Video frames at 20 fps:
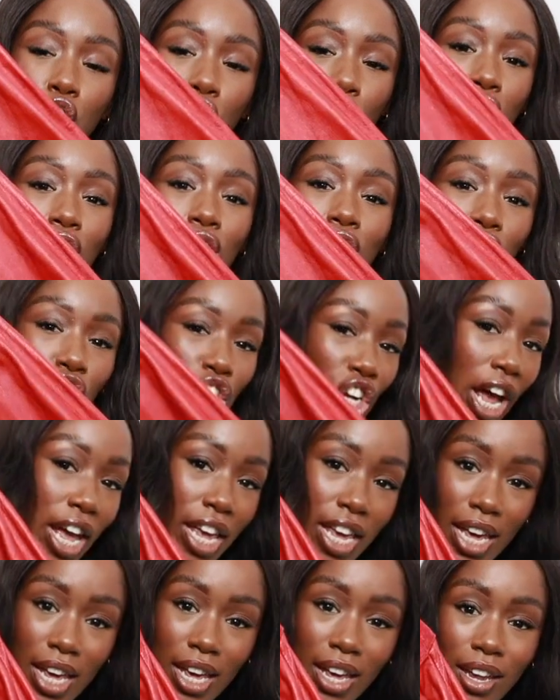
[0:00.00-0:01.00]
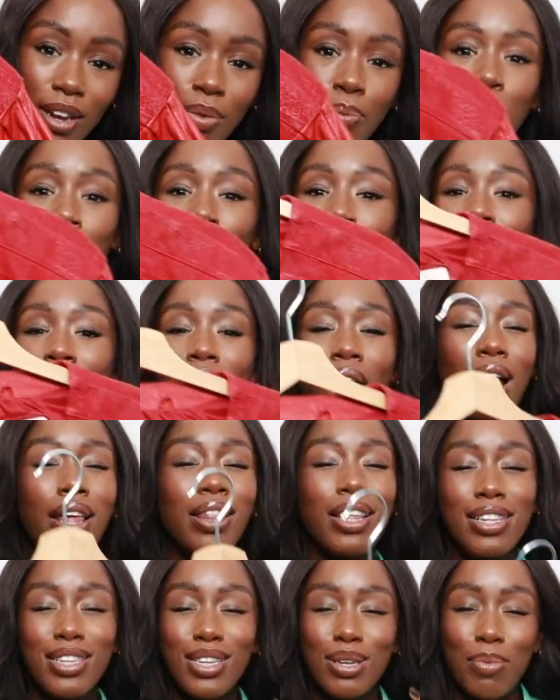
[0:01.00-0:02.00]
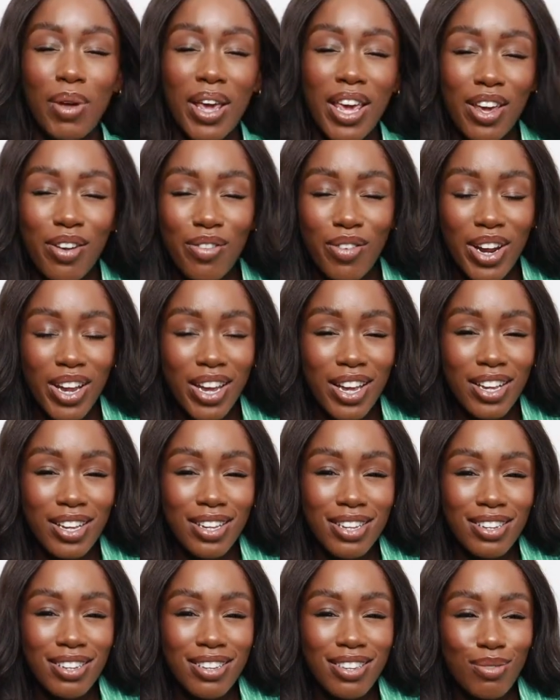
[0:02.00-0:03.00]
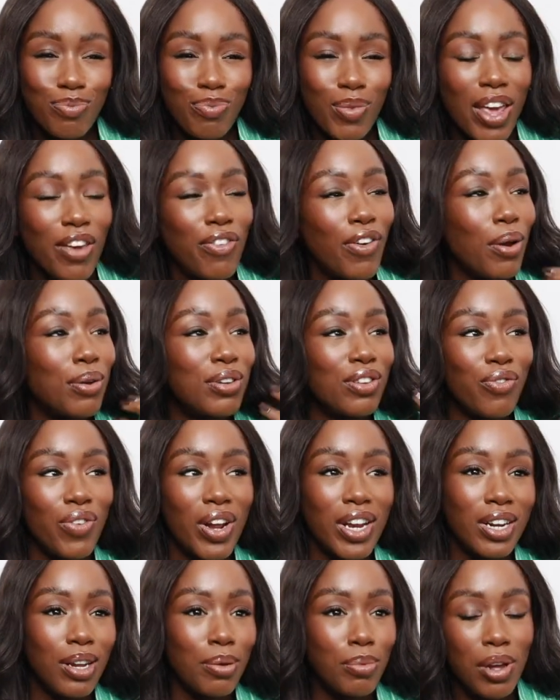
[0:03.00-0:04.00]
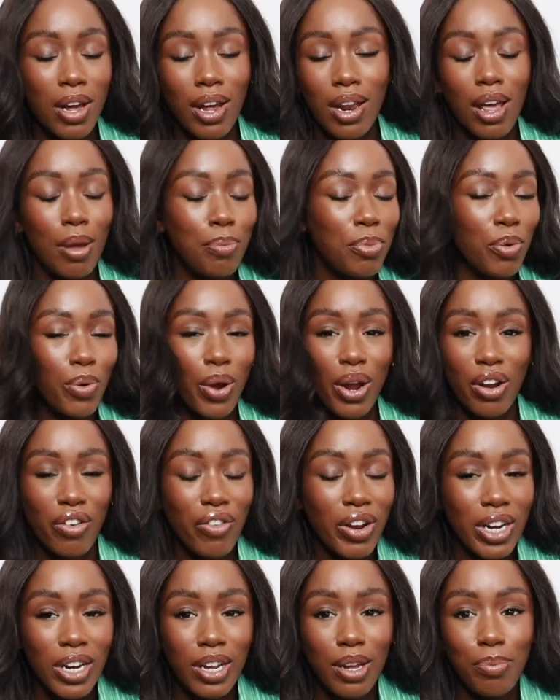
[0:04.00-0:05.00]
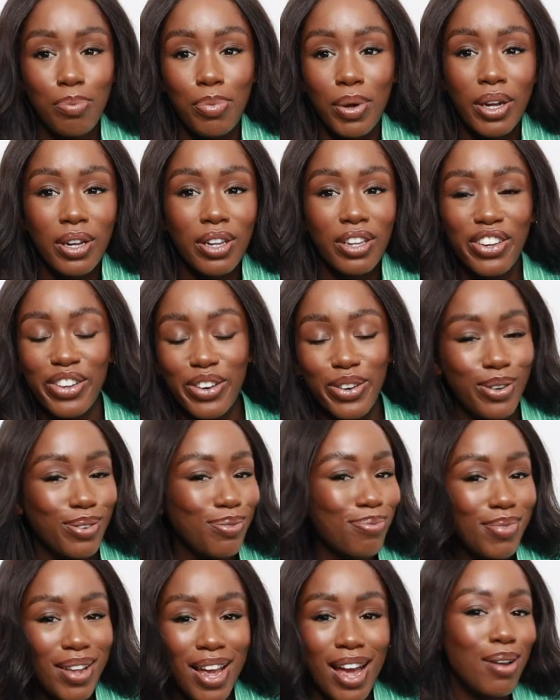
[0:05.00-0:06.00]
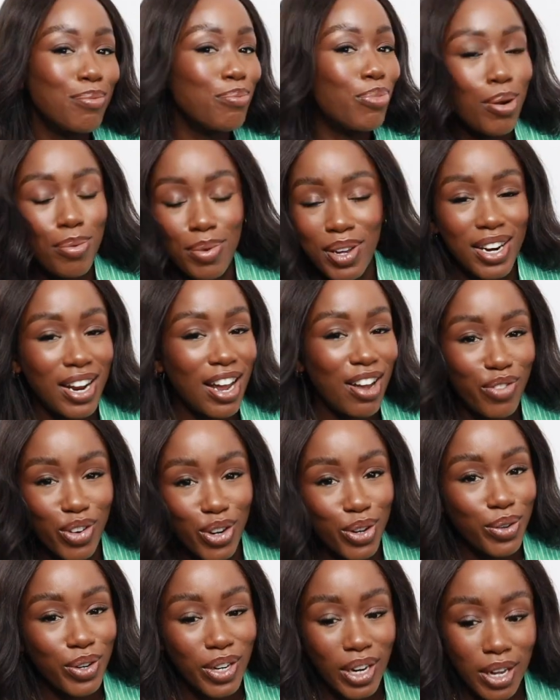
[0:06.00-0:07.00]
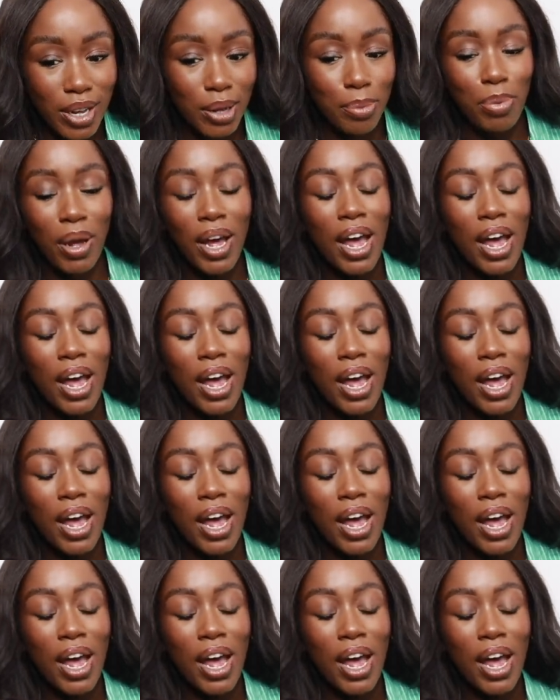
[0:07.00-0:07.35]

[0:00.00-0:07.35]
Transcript: just the jacket, and then some earrings. If I was a red lip girl, I'd be wearing a red lip, but you know, I'm probably gonna have a nude lip.